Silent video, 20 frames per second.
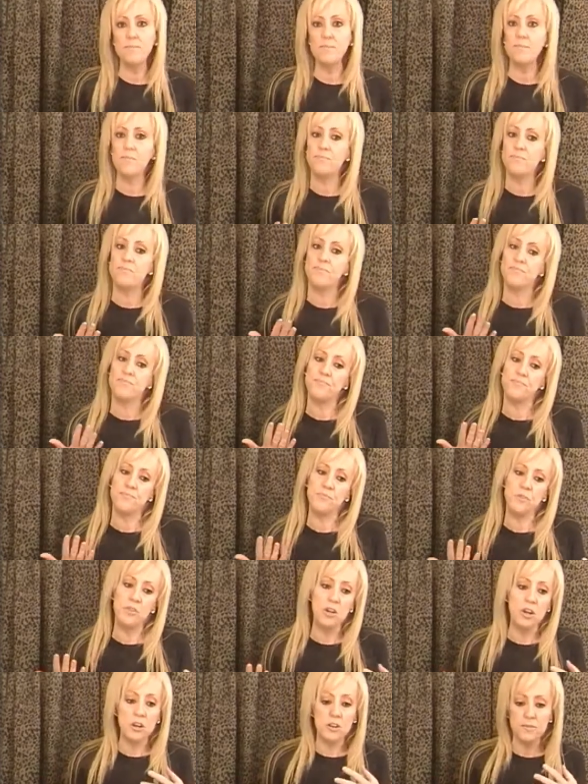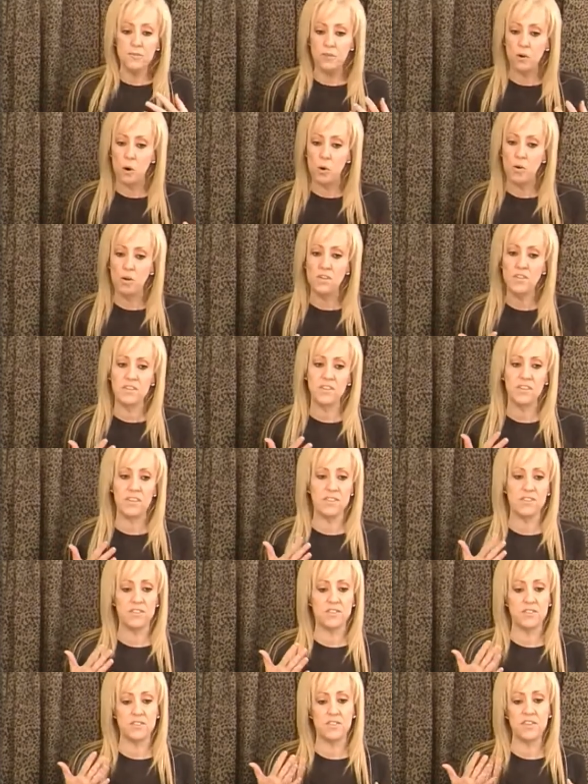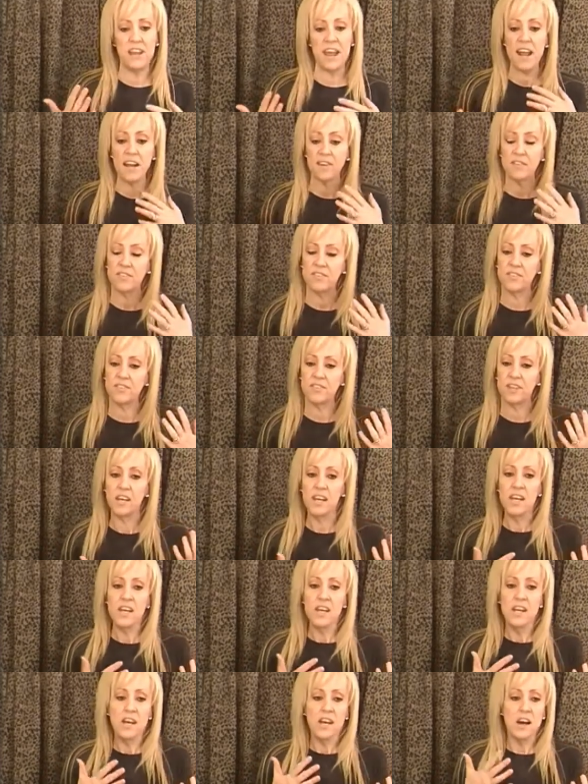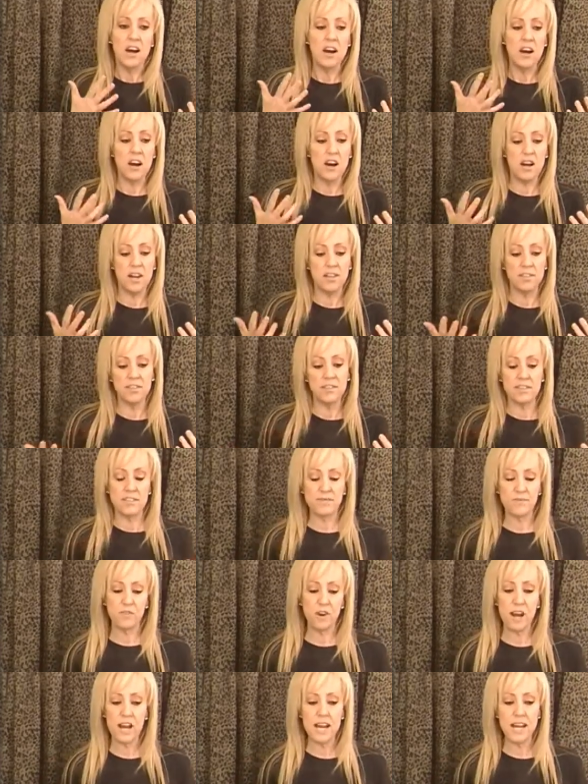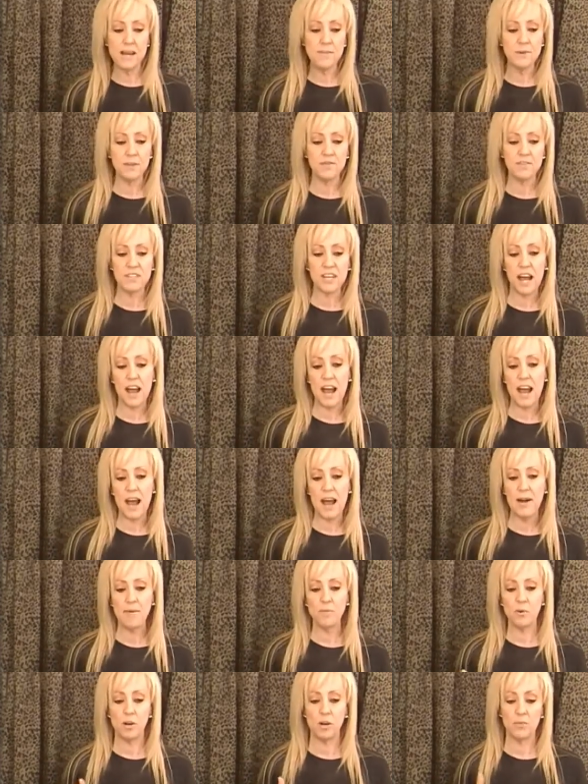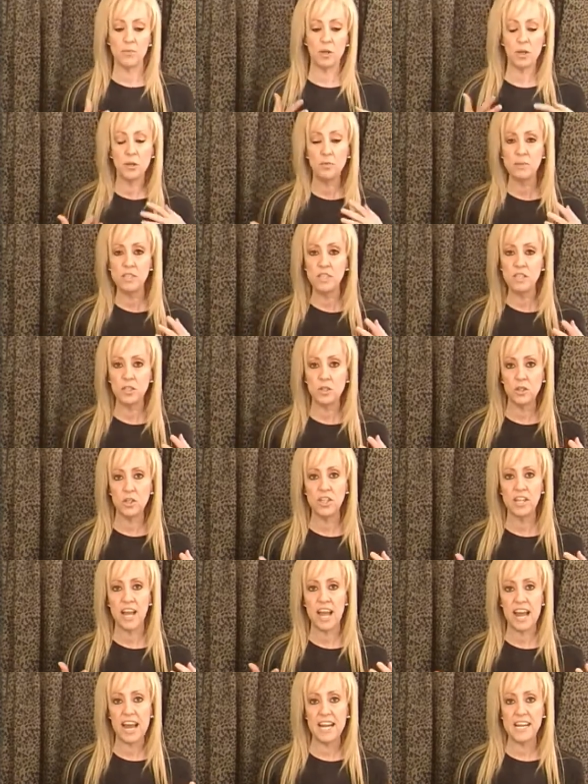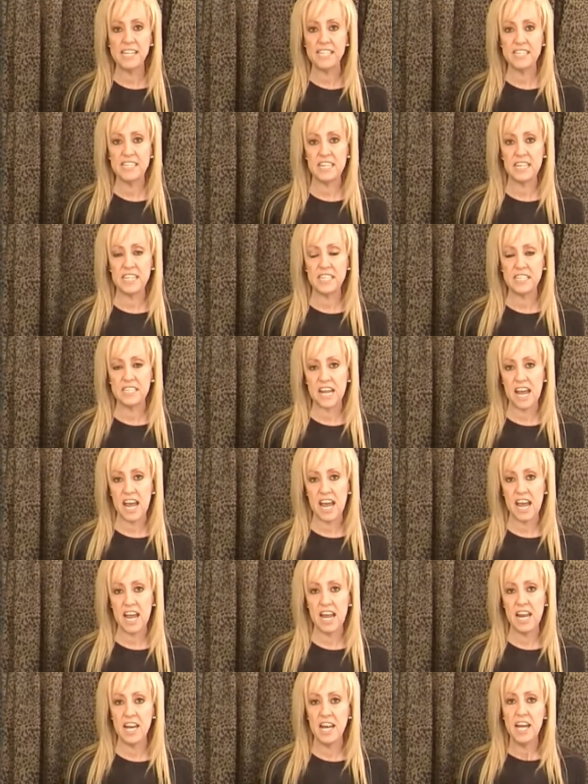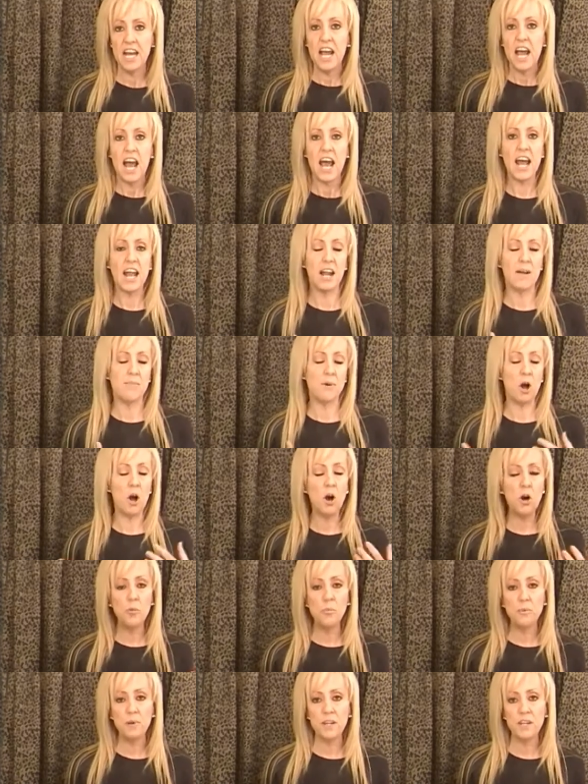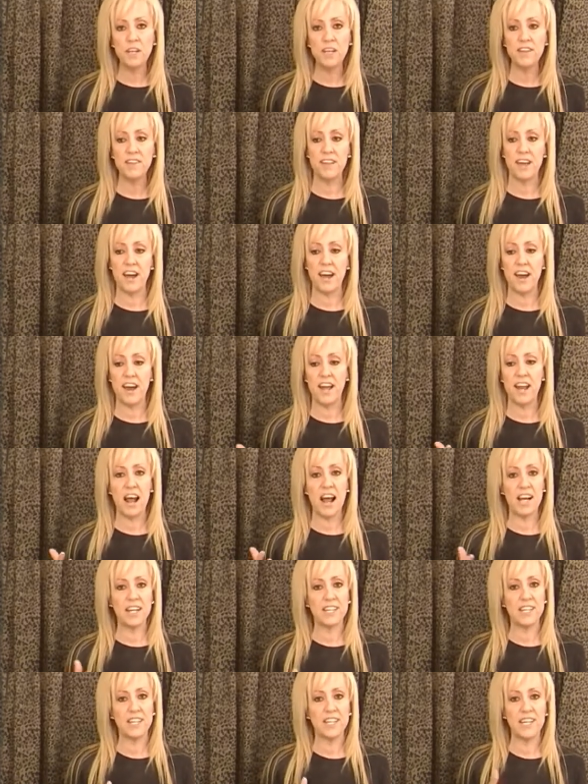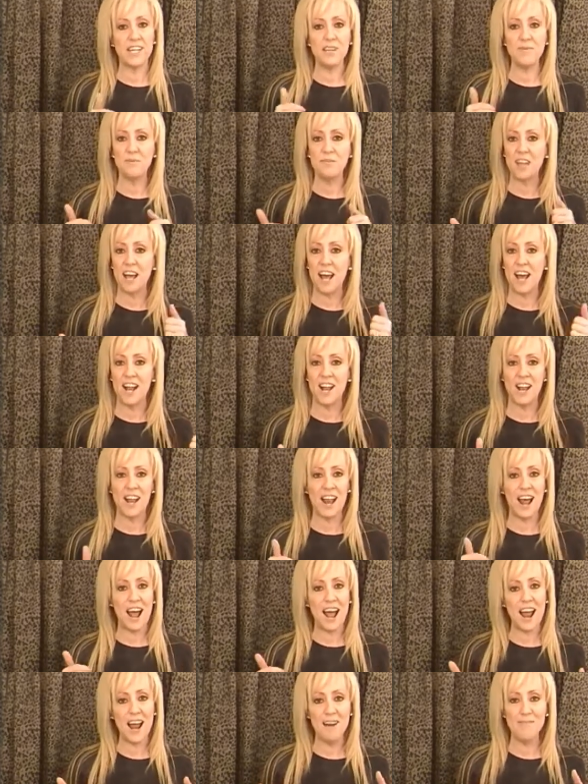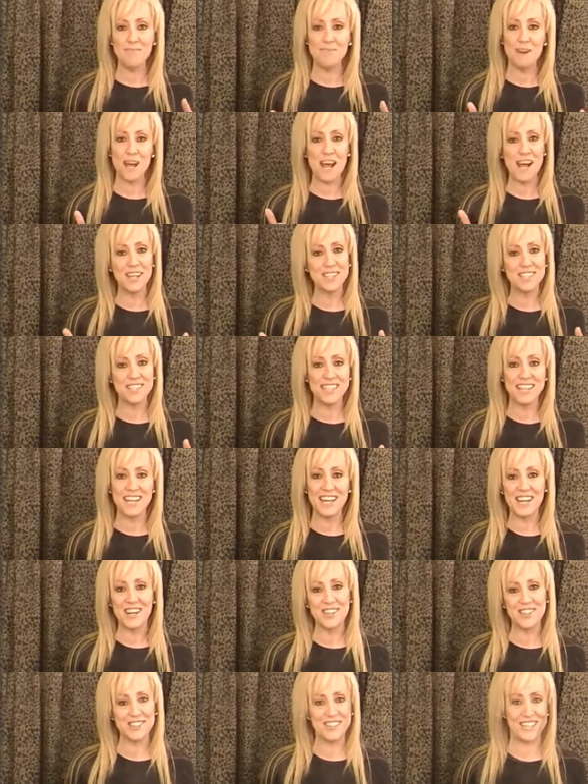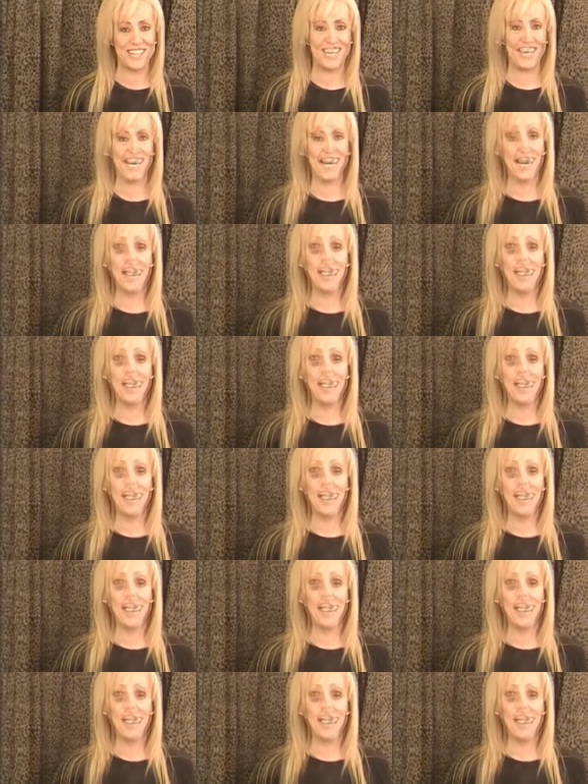of looking forward to this next uh, frame of time when I'm going to be doing the eighty ten ten, and I'm hoping that I keep that light, bouncy energy.